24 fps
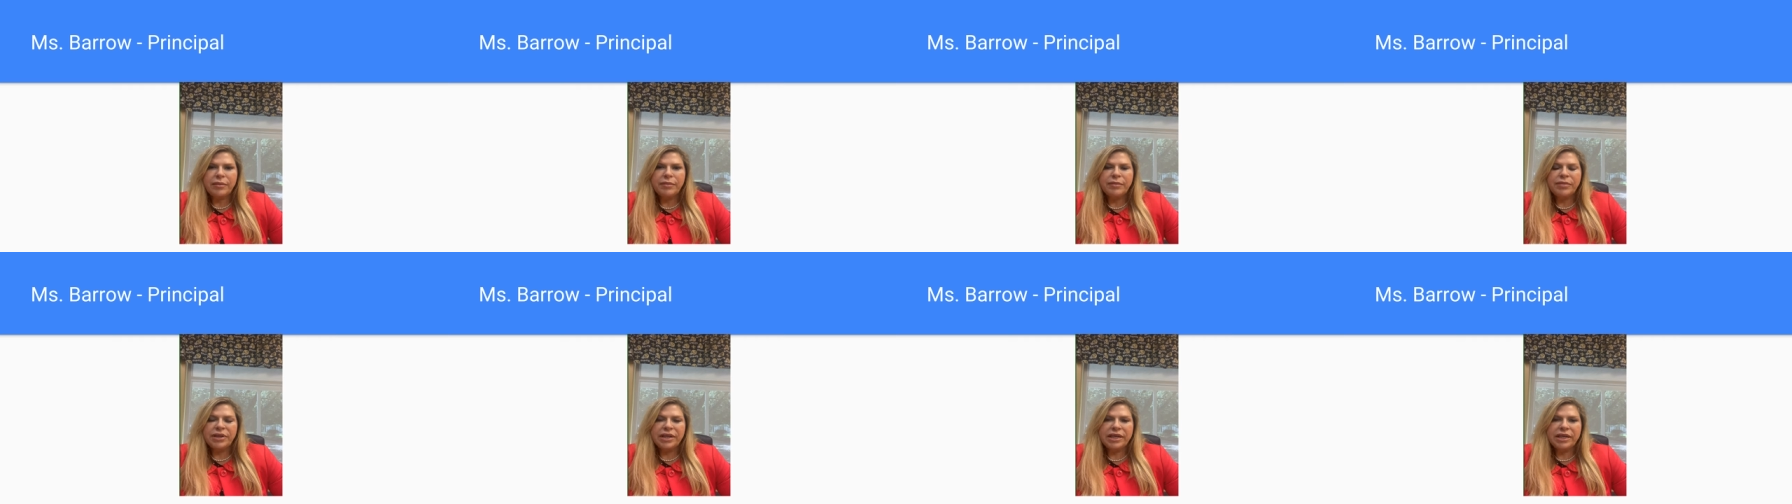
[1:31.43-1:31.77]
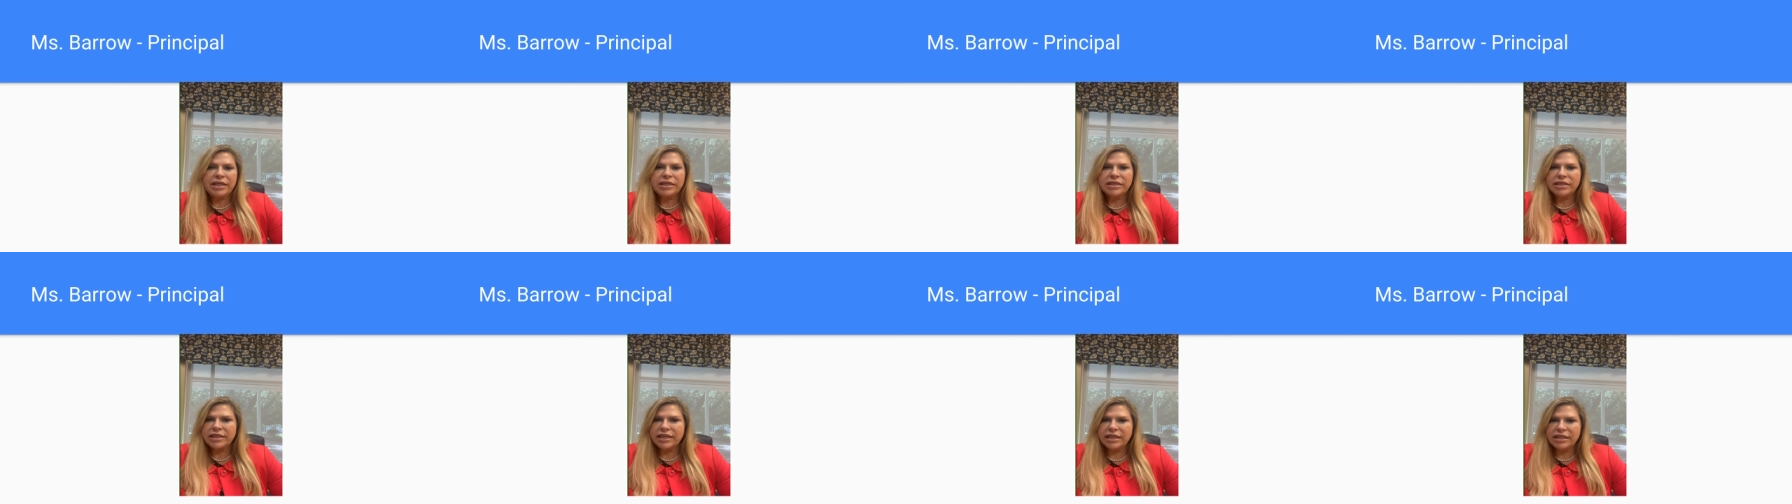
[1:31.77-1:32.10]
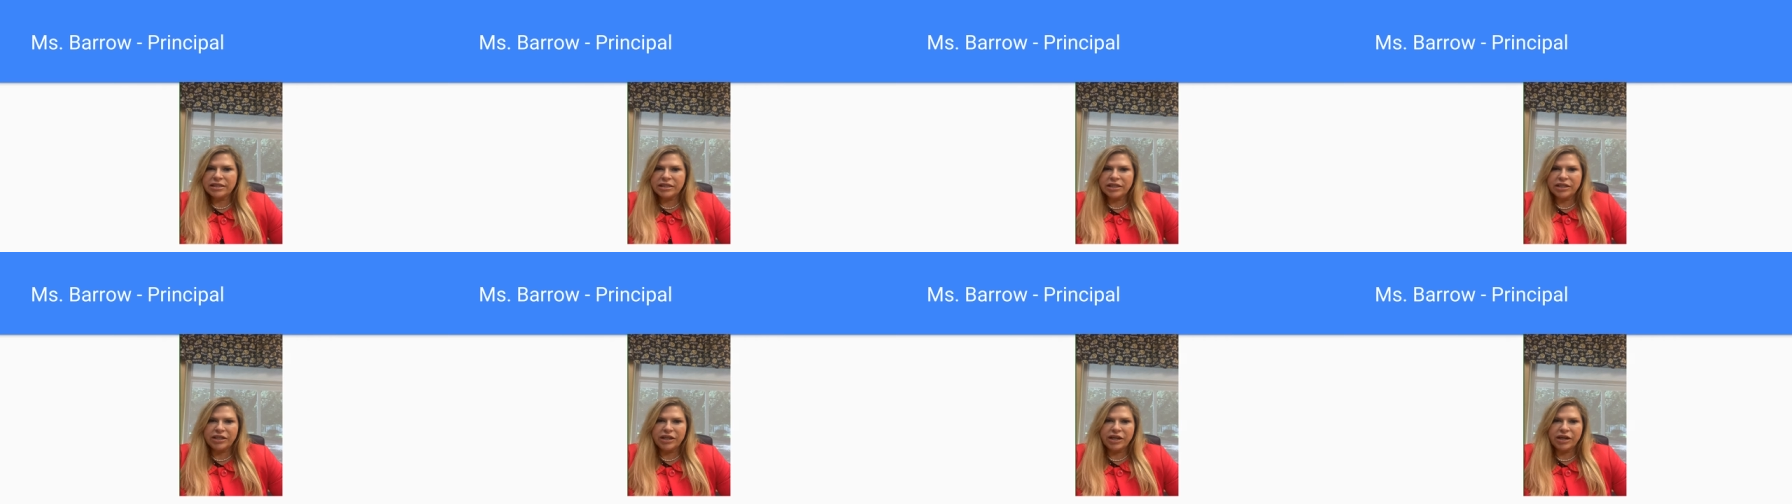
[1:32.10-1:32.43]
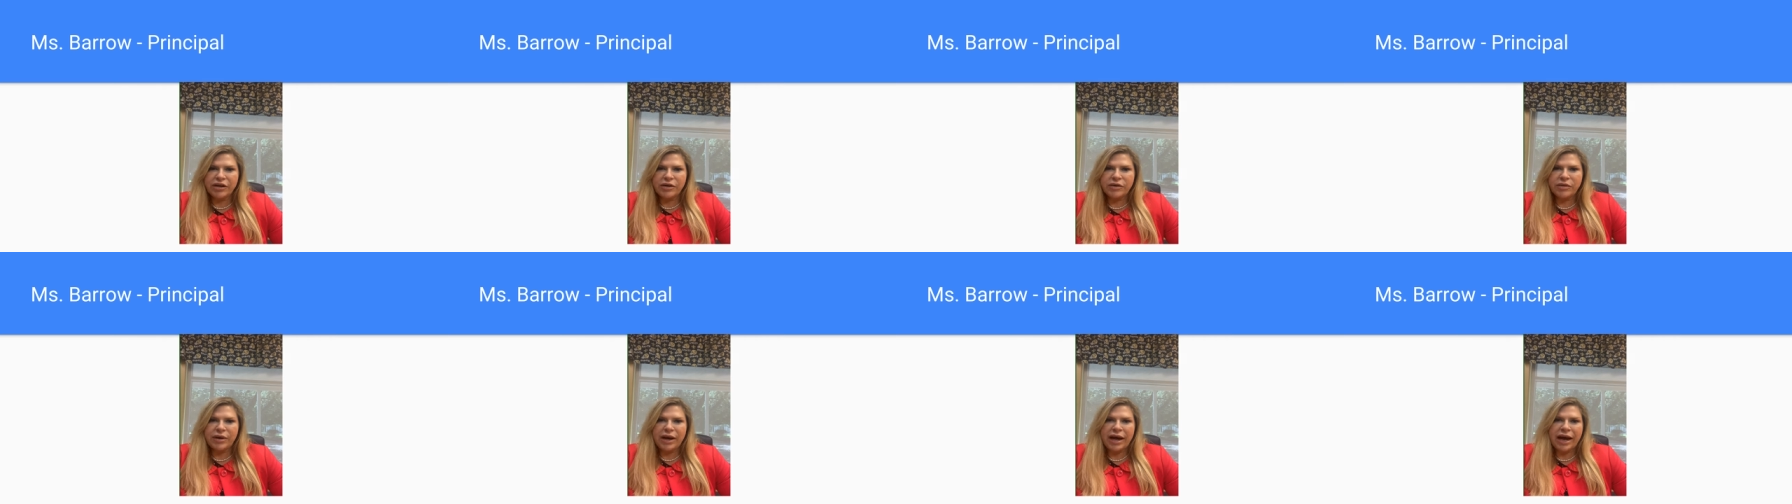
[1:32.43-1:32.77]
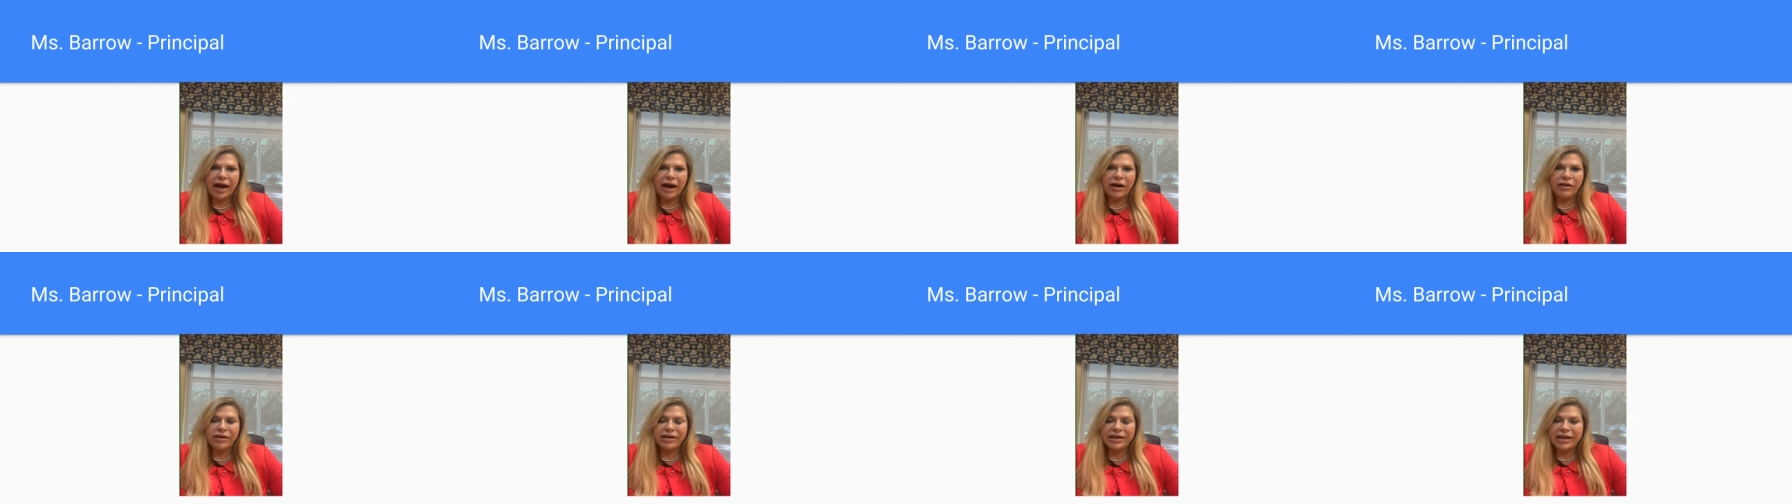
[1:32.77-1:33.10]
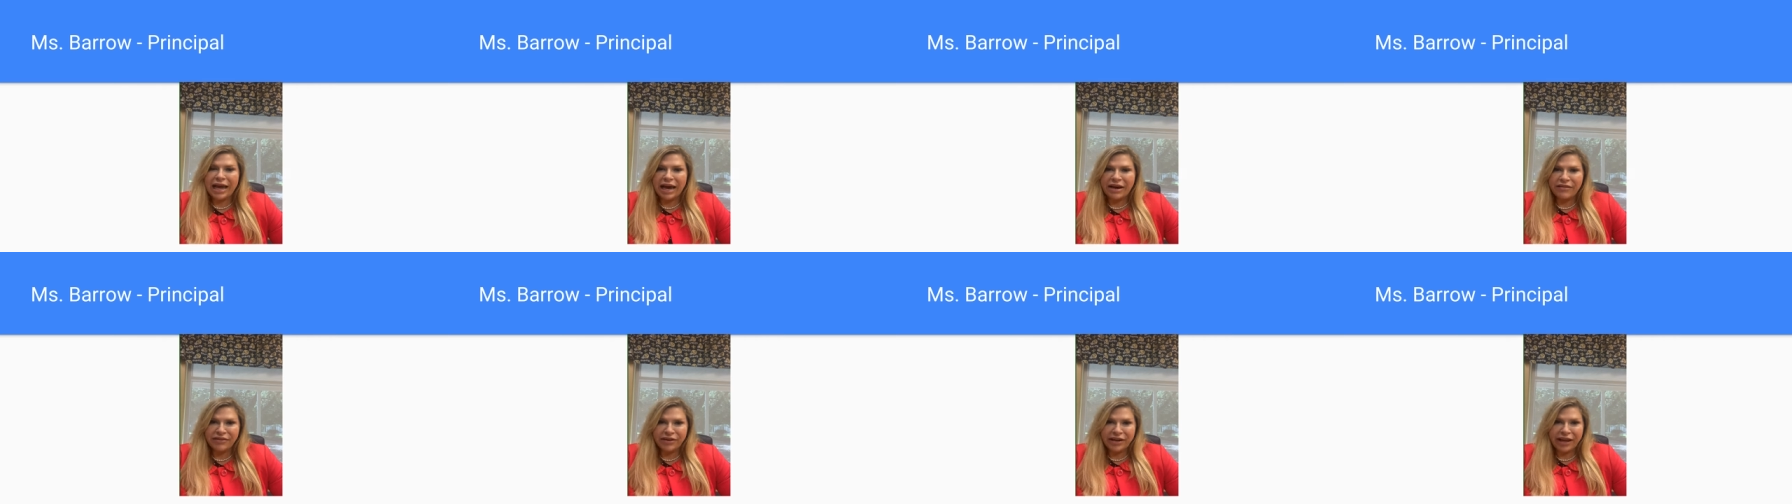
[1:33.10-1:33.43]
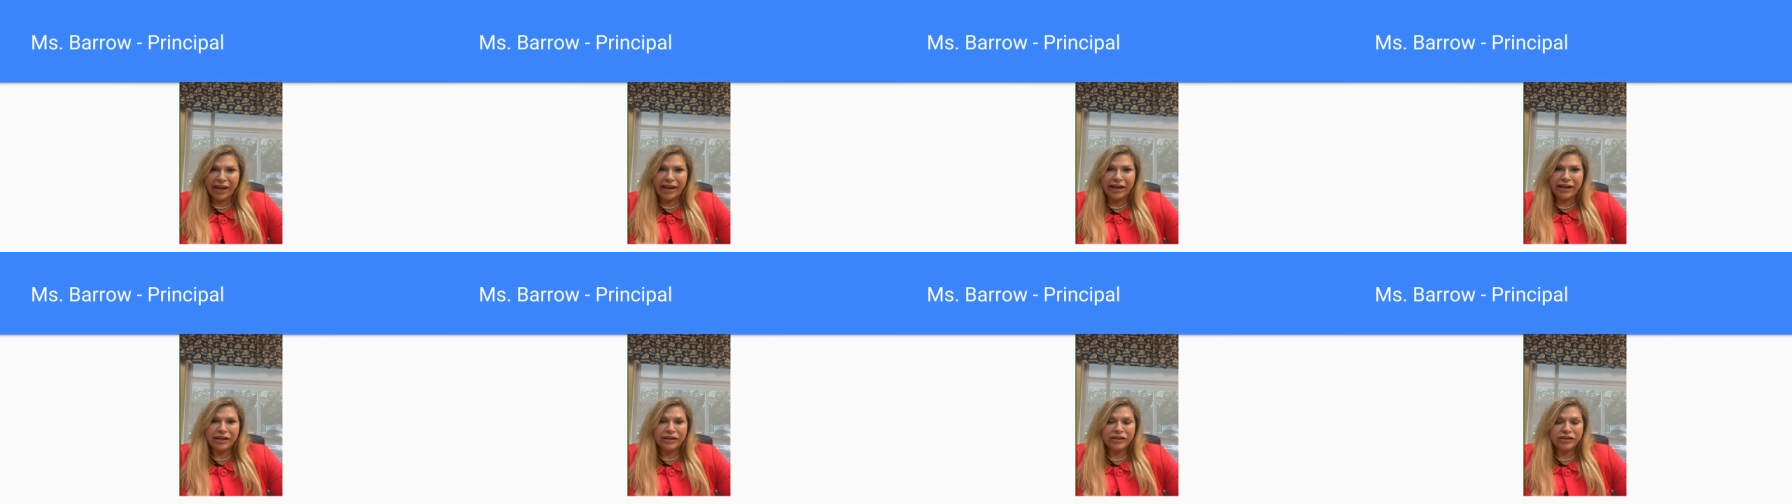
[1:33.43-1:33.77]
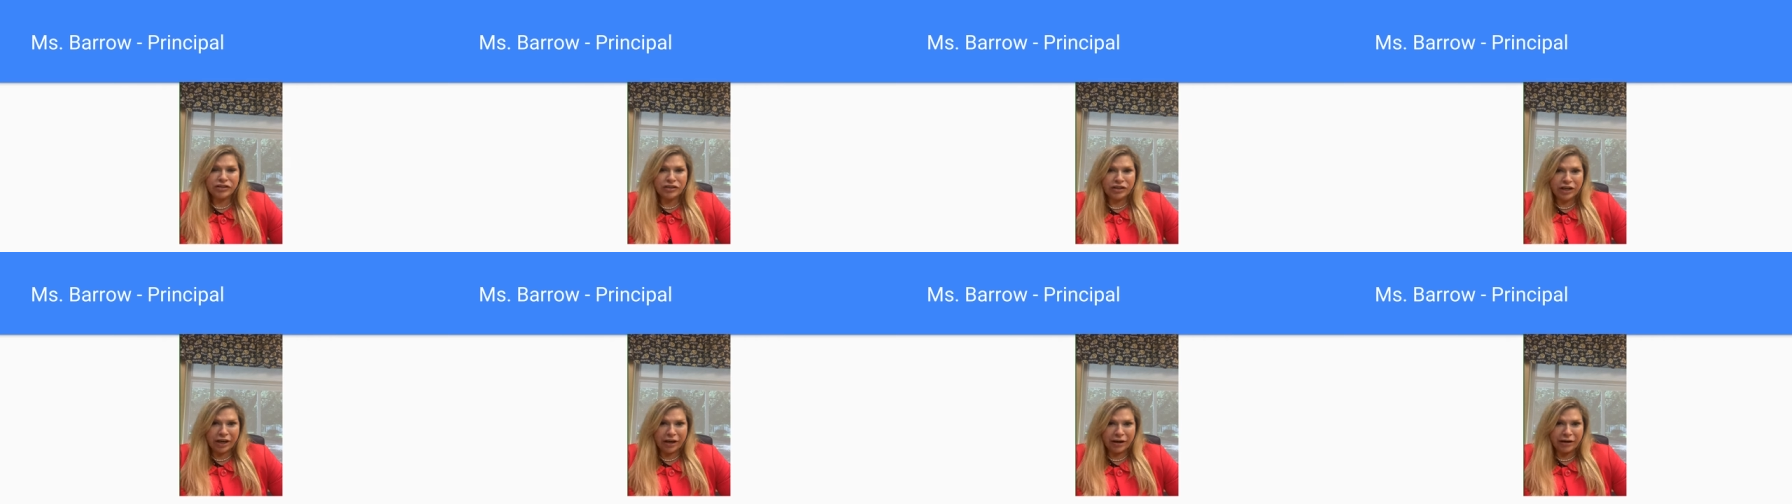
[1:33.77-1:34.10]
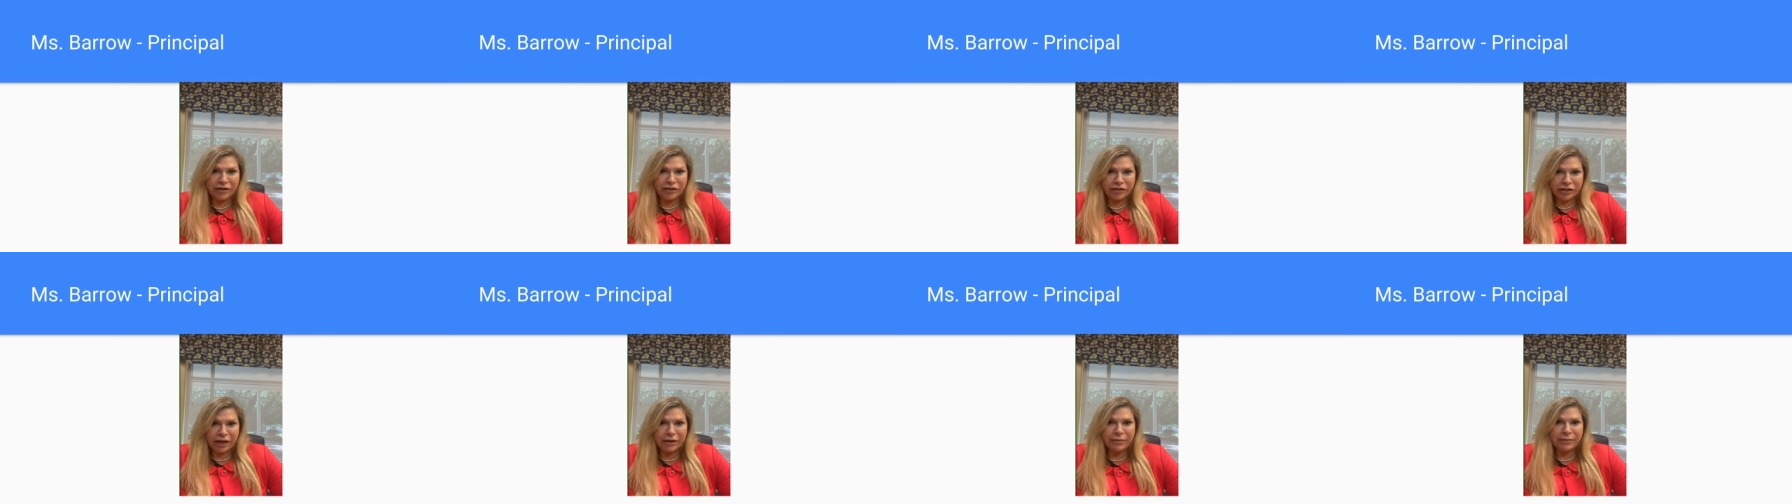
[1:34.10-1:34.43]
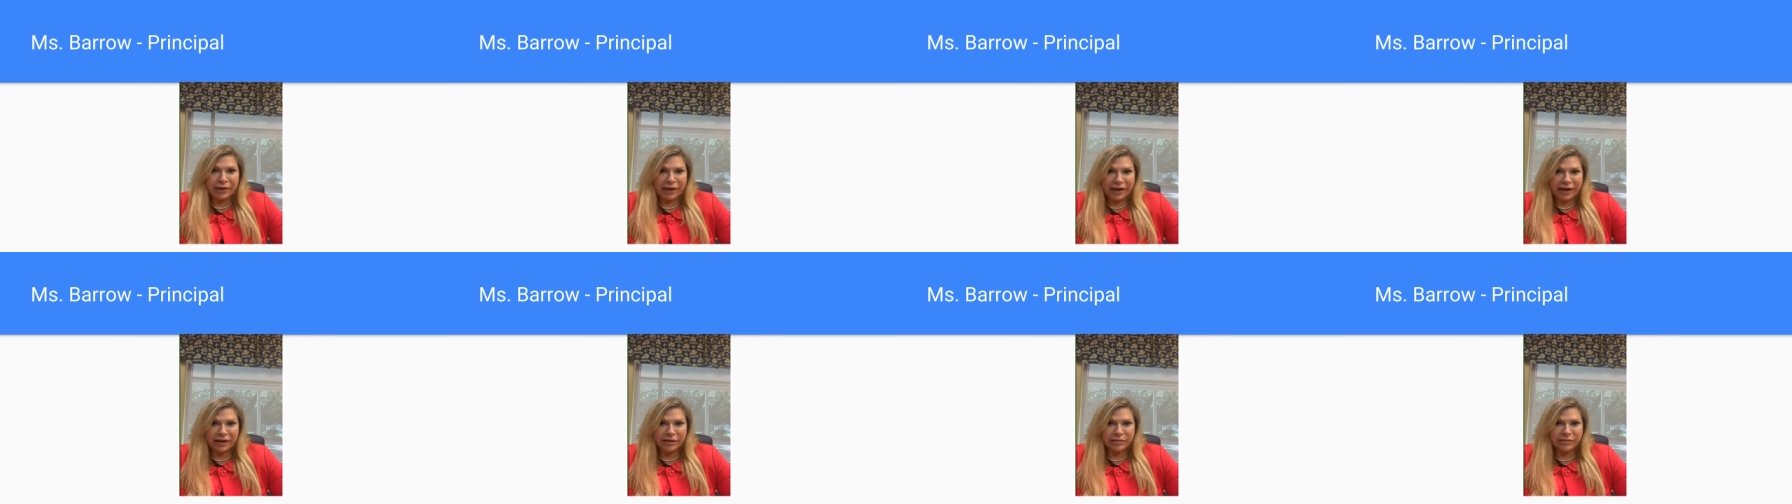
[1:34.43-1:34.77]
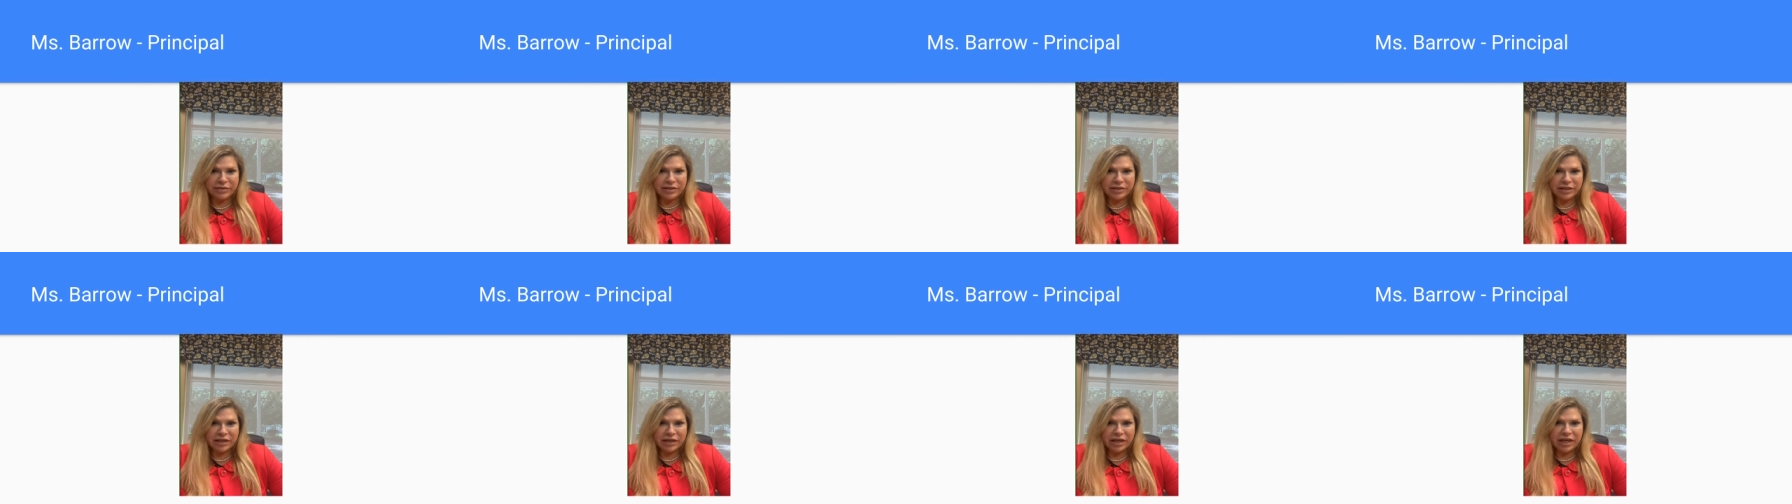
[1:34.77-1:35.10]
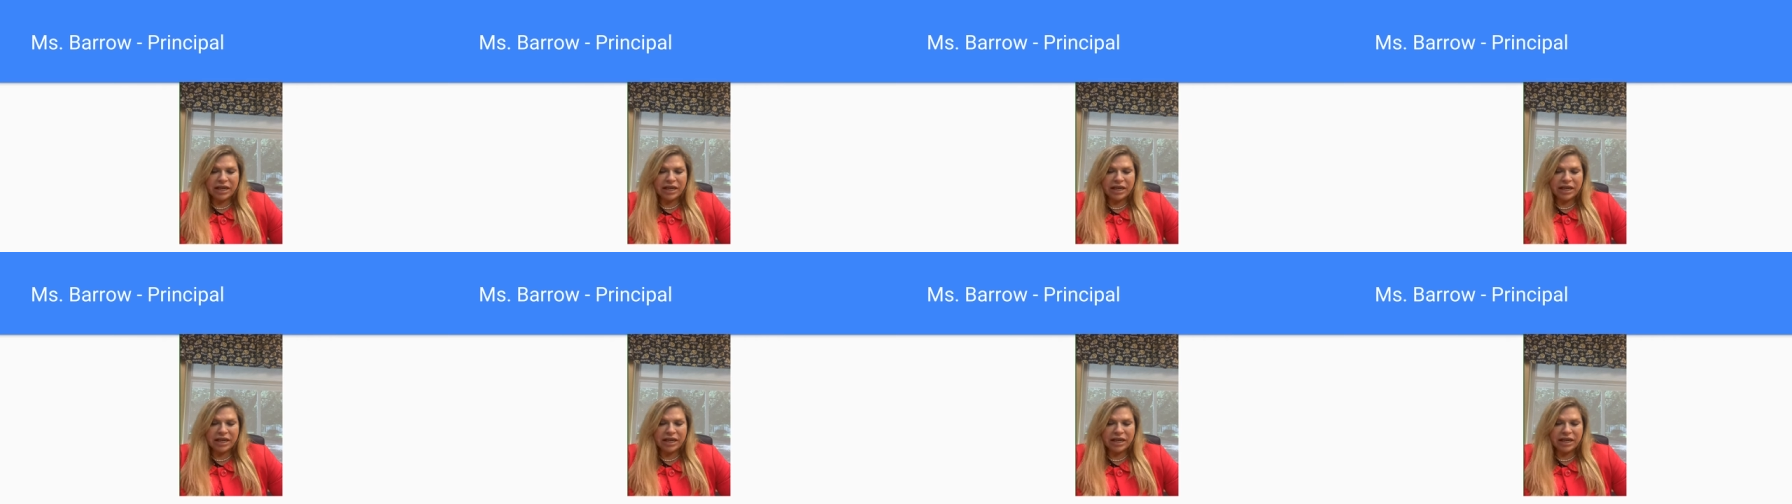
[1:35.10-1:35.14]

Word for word: Please get to know how to navigate J JPAMs.